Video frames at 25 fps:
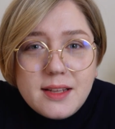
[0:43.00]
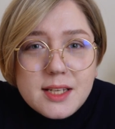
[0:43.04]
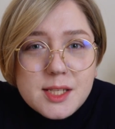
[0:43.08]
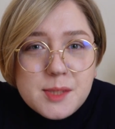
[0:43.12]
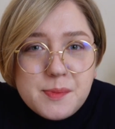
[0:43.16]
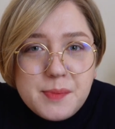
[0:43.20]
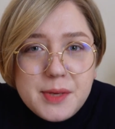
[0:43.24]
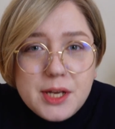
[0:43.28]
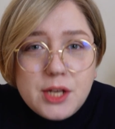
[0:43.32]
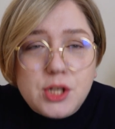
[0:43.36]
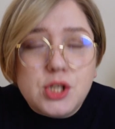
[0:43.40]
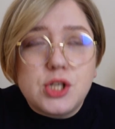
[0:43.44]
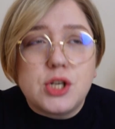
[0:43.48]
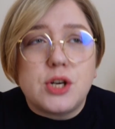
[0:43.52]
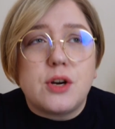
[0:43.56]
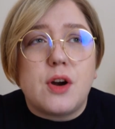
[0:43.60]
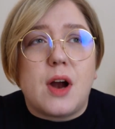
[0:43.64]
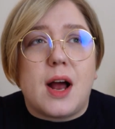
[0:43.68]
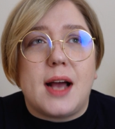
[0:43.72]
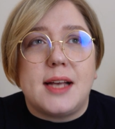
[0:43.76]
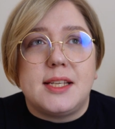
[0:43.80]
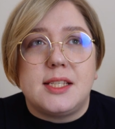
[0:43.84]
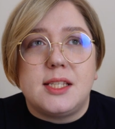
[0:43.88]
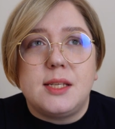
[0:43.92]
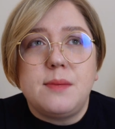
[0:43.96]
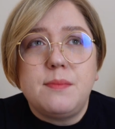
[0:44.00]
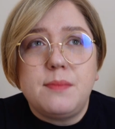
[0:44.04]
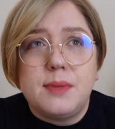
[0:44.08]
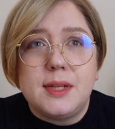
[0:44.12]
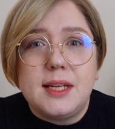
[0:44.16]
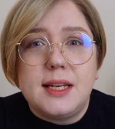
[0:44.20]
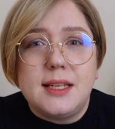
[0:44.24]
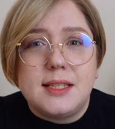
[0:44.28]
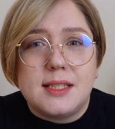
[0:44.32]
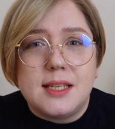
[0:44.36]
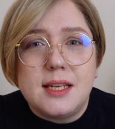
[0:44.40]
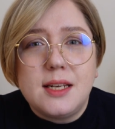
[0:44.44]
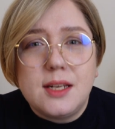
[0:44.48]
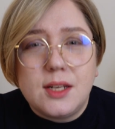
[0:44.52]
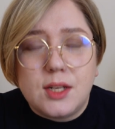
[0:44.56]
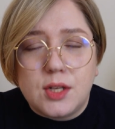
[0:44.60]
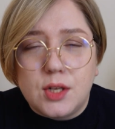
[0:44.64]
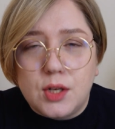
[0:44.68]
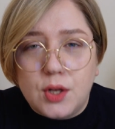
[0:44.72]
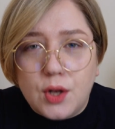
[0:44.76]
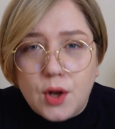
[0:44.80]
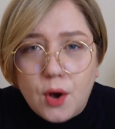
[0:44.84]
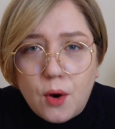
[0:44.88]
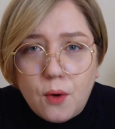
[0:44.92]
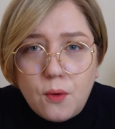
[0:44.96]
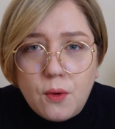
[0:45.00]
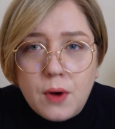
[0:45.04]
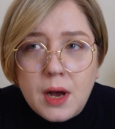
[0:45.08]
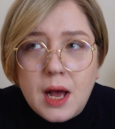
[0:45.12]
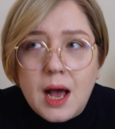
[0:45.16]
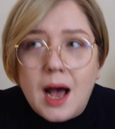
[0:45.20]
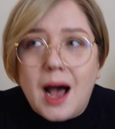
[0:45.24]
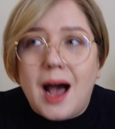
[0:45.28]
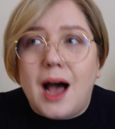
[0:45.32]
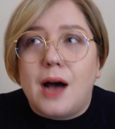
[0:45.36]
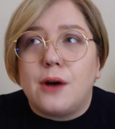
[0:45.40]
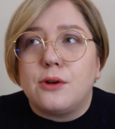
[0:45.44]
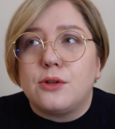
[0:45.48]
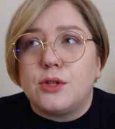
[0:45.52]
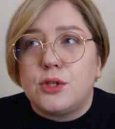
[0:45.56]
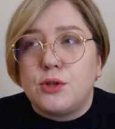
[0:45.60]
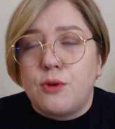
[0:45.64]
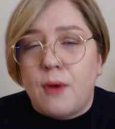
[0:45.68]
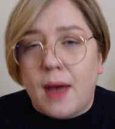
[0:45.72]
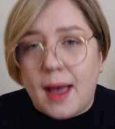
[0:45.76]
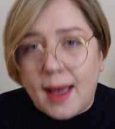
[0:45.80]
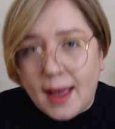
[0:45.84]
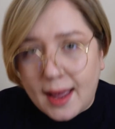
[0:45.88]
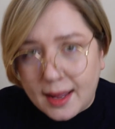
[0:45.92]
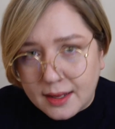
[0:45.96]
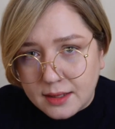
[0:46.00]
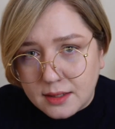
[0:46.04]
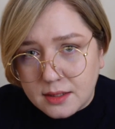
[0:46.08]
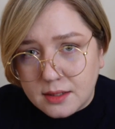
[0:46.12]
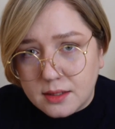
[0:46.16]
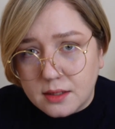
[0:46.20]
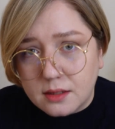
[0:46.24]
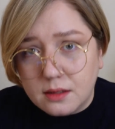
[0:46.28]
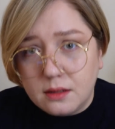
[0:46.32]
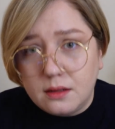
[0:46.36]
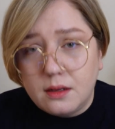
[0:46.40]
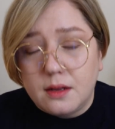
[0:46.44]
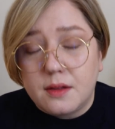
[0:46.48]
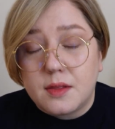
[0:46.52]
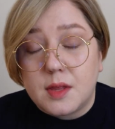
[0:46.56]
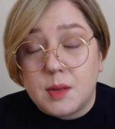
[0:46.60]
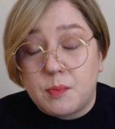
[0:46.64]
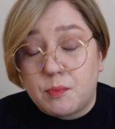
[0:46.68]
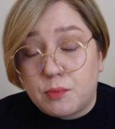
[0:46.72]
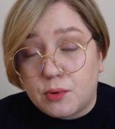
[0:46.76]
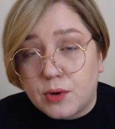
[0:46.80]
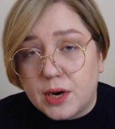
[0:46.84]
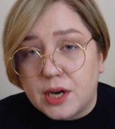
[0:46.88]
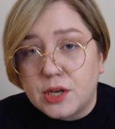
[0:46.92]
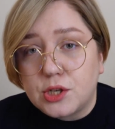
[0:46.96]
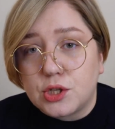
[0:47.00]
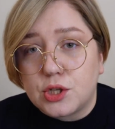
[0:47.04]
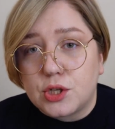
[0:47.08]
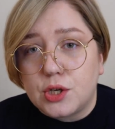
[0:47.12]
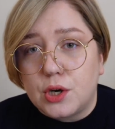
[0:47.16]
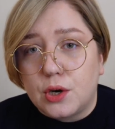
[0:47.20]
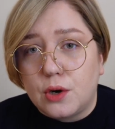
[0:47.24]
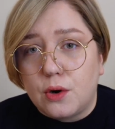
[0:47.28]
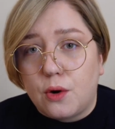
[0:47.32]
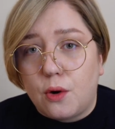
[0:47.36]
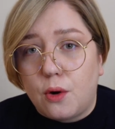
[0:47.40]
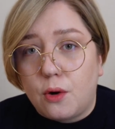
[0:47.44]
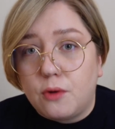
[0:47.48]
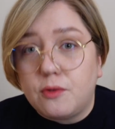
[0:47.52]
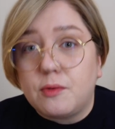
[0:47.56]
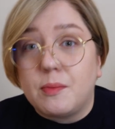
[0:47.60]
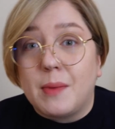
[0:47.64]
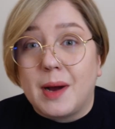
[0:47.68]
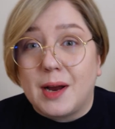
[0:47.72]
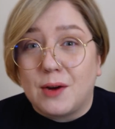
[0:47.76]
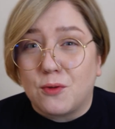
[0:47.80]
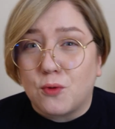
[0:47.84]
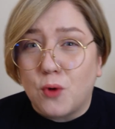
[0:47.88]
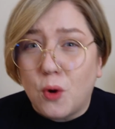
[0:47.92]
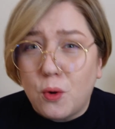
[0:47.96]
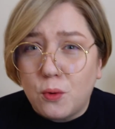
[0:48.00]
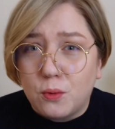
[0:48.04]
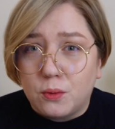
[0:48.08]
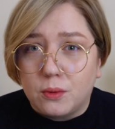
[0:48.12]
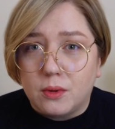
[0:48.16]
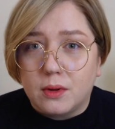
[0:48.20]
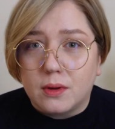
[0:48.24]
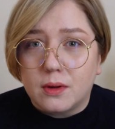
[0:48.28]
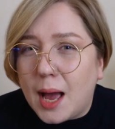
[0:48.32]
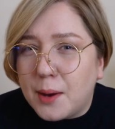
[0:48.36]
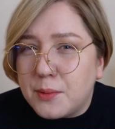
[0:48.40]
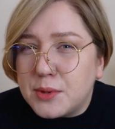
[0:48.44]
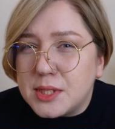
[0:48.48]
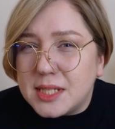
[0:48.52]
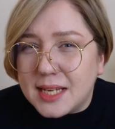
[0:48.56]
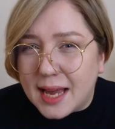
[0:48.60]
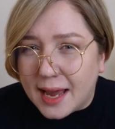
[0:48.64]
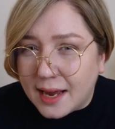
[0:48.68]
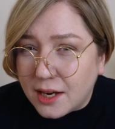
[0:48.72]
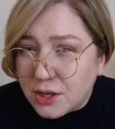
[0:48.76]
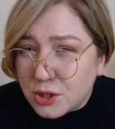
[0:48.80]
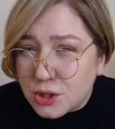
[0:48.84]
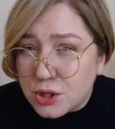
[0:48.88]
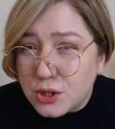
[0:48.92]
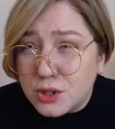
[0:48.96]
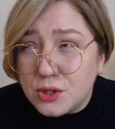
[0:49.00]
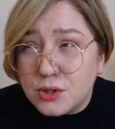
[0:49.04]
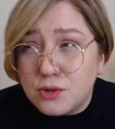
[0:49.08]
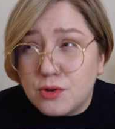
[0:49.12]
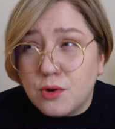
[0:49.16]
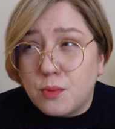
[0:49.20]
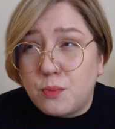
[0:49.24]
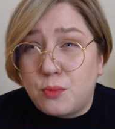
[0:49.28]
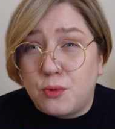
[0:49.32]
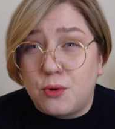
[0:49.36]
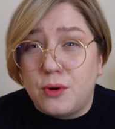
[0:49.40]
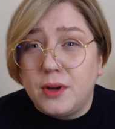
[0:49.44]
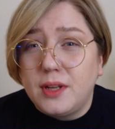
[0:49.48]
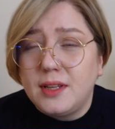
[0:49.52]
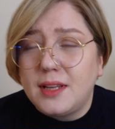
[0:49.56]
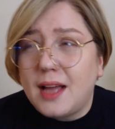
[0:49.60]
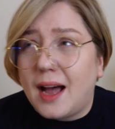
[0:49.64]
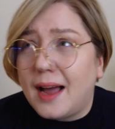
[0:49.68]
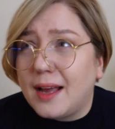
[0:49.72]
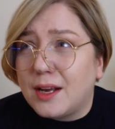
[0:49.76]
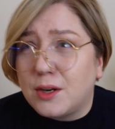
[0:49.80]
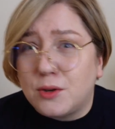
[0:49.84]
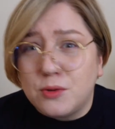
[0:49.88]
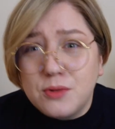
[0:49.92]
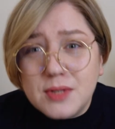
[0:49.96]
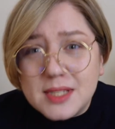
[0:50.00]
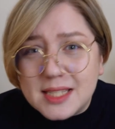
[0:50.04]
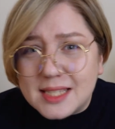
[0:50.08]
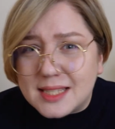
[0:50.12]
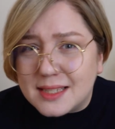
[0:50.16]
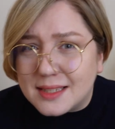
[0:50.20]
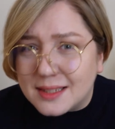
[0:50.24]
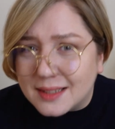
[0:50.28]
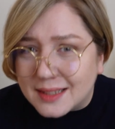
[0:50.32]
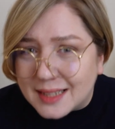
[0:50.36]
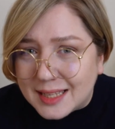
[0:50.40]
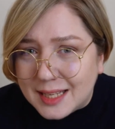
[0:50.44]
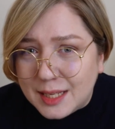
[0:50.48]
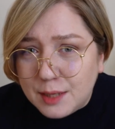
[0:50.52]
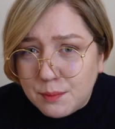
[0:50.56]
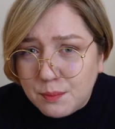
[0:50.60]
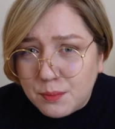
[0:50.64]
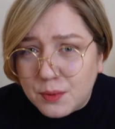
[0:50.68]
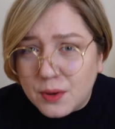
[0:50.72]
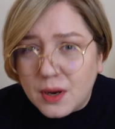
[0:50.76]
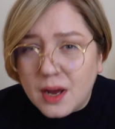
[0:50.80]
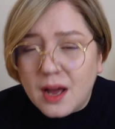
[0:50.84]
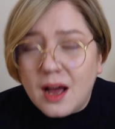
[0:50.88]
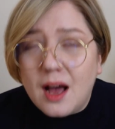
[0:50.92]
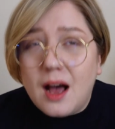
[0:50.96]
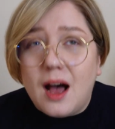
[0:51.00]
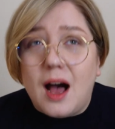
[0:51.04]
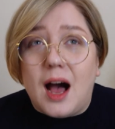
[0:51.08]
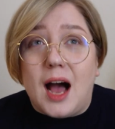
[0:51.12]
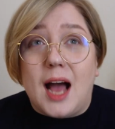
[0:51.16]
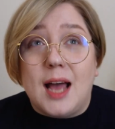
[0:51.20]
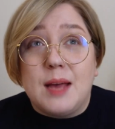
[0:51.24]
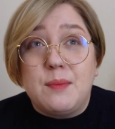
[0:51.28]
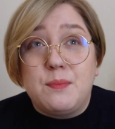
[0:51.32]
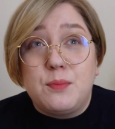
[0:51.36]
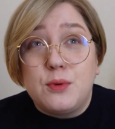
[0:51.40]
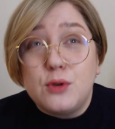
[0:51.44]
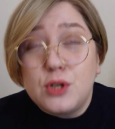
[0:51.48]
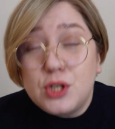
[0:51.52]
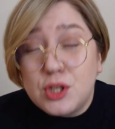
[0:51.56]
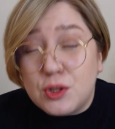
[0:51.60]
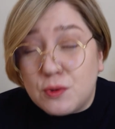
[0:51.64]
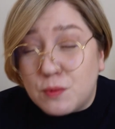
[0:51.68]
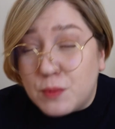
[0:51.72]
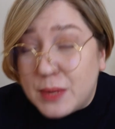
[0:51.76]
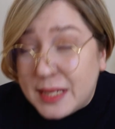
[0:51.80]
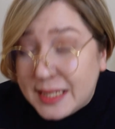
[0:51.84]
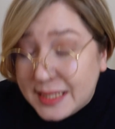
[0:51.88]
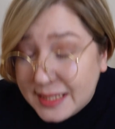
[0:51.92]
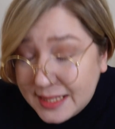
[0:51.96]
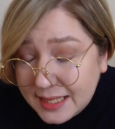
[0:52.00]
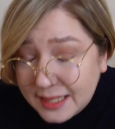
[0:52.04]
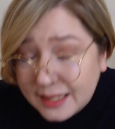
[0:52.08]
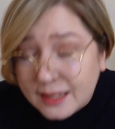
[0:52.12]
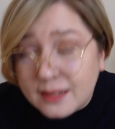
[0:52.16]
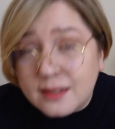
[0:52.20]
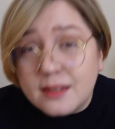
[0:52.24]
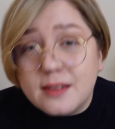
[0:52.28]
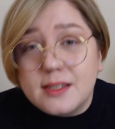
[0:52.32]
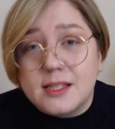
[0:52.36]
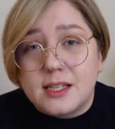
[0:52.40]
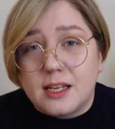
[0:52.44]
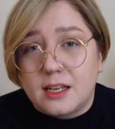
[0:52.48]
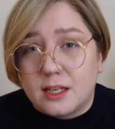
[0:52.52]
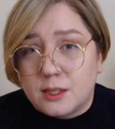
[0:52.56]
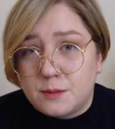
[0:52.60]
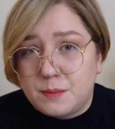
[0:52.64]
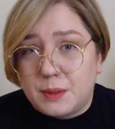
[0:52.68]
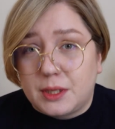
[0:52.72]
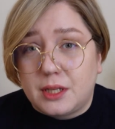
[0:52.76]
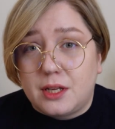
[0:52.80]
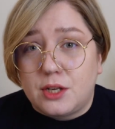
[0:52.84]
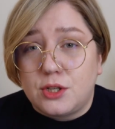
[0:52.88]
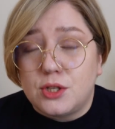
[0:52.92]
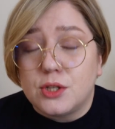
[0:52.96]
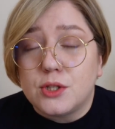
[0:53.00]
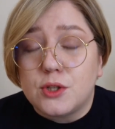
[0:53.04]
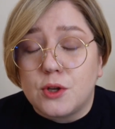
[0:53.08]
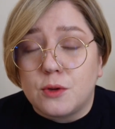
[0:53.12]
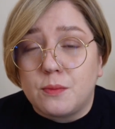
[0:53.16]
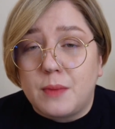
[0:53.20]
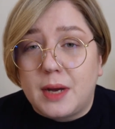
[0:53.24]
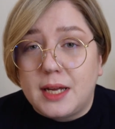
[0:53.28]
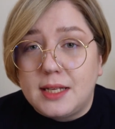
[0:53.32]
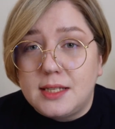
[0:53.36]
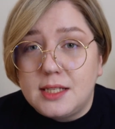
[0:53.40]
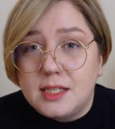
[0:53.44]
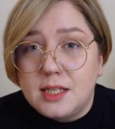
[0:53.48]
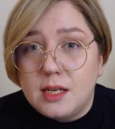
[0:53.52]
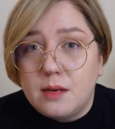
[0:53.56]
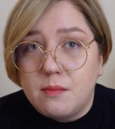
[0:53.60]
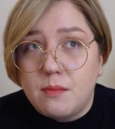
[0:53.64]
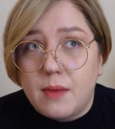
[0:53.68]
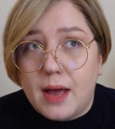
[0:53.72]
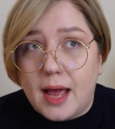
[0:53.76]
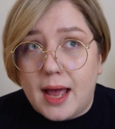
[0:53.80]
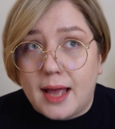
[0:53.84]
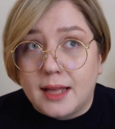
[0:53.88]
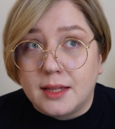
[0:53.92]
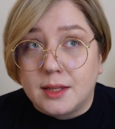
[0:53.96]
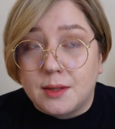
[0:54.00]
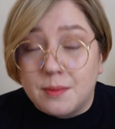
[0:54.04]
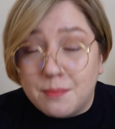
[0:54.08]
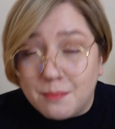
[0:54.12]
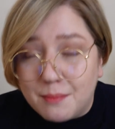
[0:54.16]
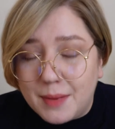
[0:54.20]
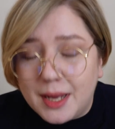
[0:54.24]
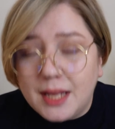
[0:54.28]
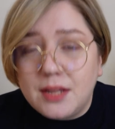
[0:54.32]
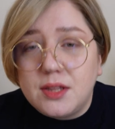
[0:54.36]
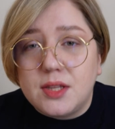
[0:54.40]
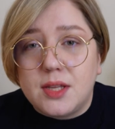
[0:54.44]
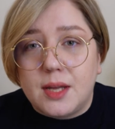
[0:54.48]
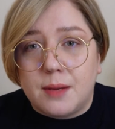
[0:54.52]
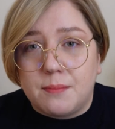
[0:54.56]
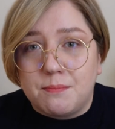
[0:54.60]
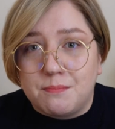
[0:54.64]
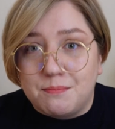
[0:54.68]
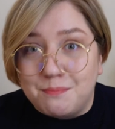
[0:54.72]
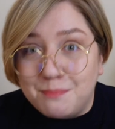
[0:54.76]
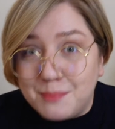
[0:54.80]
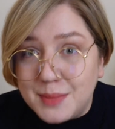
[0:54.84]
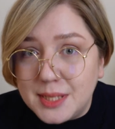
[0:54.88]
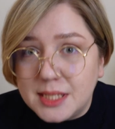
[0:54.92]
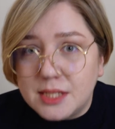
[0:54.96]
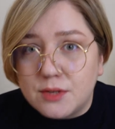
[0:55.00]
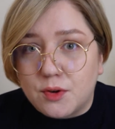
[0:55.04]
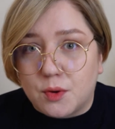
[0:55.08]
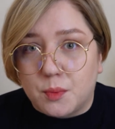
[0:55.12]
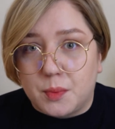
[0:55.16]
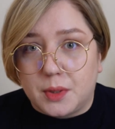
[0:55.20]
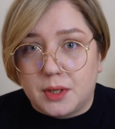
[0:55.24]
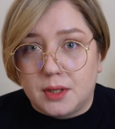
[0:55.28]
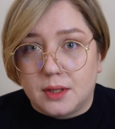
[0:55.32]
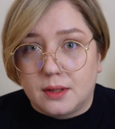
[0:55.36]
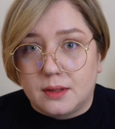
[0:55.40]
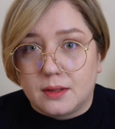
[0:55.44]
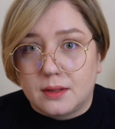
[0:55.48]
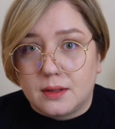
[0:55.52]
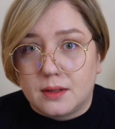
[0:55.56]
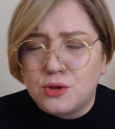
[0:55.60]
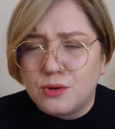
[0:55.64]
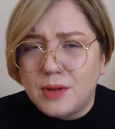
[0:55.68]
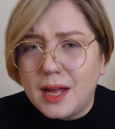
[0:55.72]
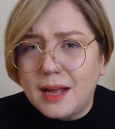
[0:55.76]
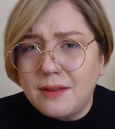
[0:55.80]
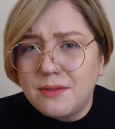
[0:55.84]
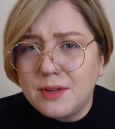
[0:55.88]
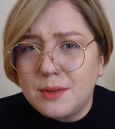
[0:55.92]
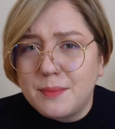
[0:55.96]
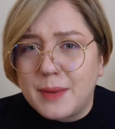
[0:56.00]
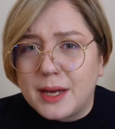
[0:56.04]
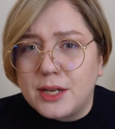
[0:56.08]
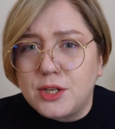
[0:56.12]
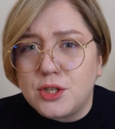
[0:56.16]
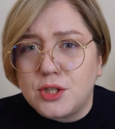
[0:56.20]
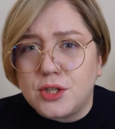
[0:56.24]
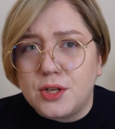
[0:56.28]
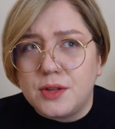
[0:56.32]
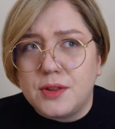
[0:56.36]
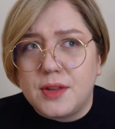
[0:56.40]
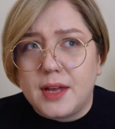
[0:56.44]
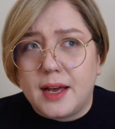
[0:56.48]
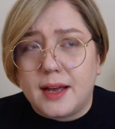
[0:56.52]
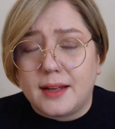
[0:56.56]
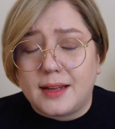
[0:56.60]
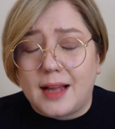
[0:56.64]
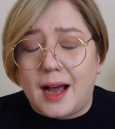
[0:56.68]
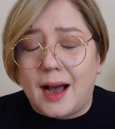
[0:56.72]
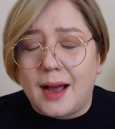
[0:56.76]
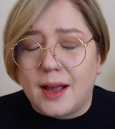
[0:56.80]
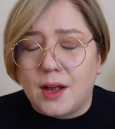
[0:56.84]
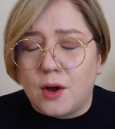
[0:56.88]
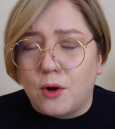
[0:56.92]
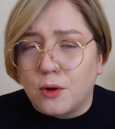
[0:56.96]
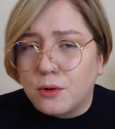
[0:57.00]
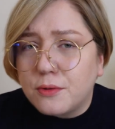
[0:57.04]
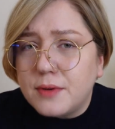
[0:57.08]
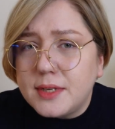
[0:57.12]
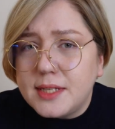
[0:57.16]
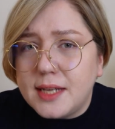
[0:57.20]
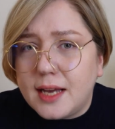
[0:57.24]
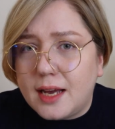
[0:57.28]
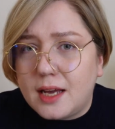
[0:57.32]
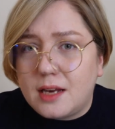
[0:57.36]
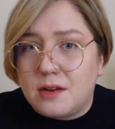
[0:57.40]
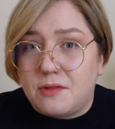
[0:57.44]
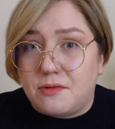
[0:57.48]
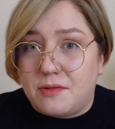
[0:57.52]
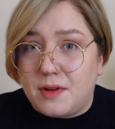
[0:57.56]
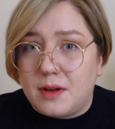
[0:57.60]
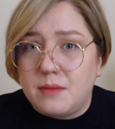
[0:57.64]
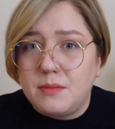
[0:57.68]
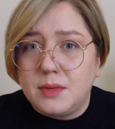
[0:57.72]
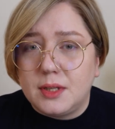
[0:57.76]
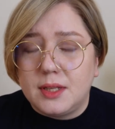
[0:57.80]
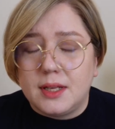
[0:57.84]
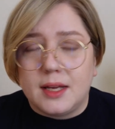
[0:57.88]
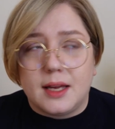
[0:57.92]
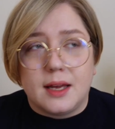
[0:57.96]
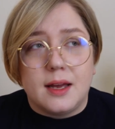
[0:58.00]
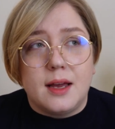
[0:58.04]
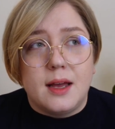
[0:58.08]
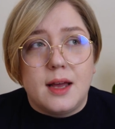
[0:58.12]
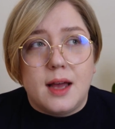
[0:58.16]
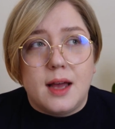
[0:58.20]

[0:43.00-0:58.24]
this picture, I simply didn't know how to handle the pressure of my role. I was anxious to a point I couldn't sleep. I pushed ridiculous expectations on my team and made them miserable. Should I even mention that I already had a family,